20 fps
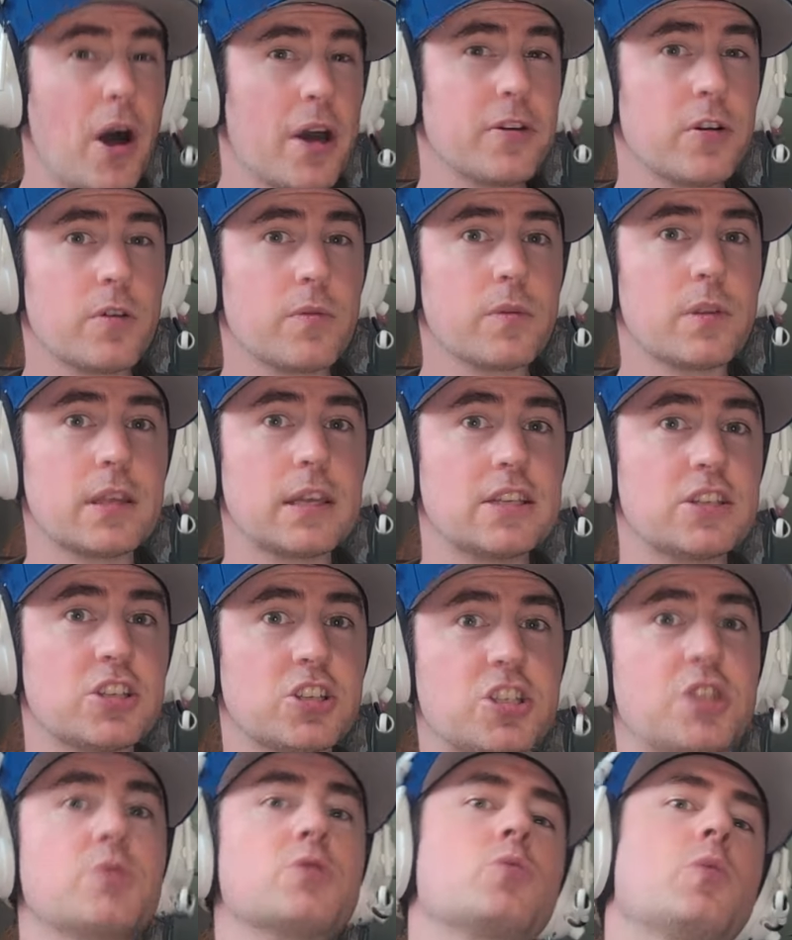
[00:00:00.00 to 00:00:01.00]
Upon her release,
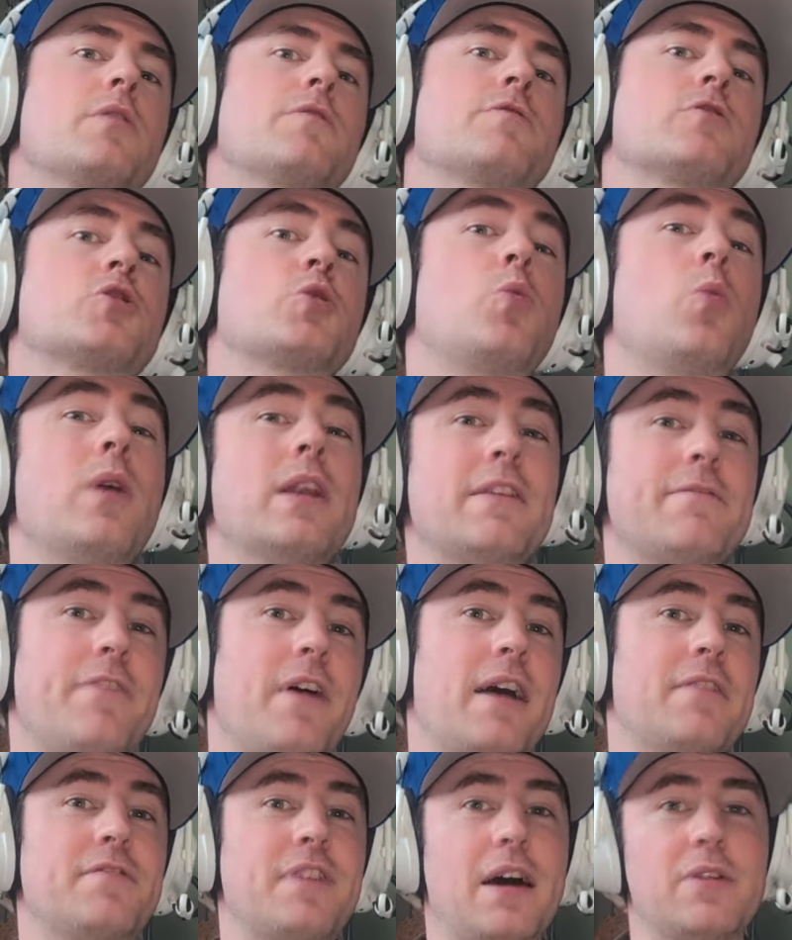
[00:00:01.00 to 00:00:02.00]
she was going for
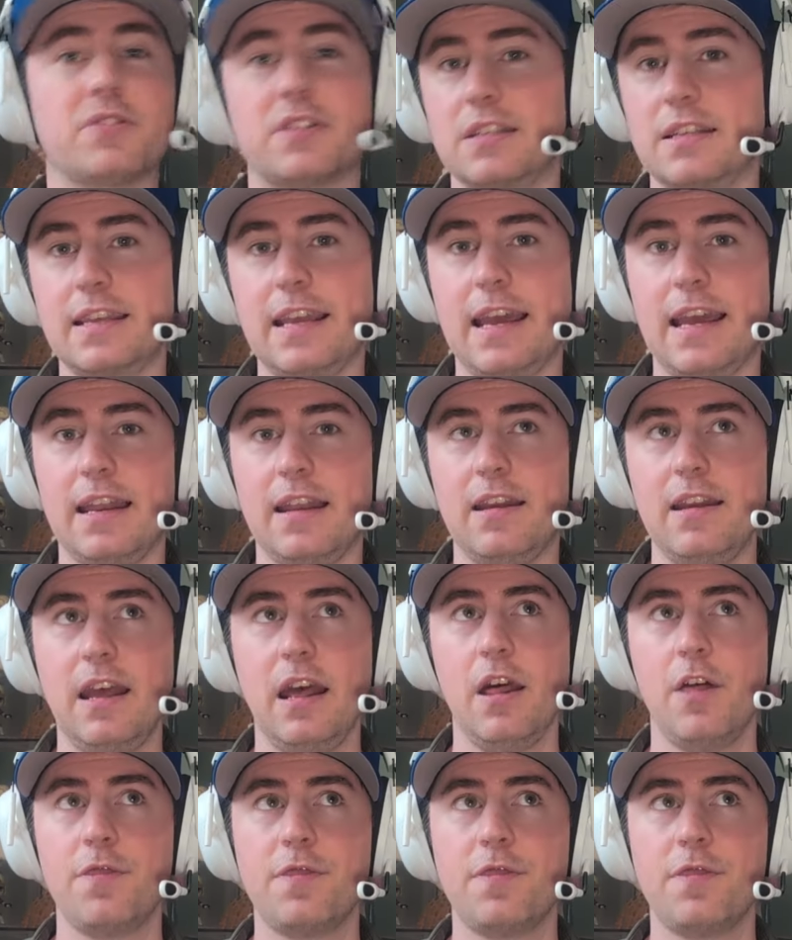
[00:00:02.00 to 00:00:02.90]
25,000 yen.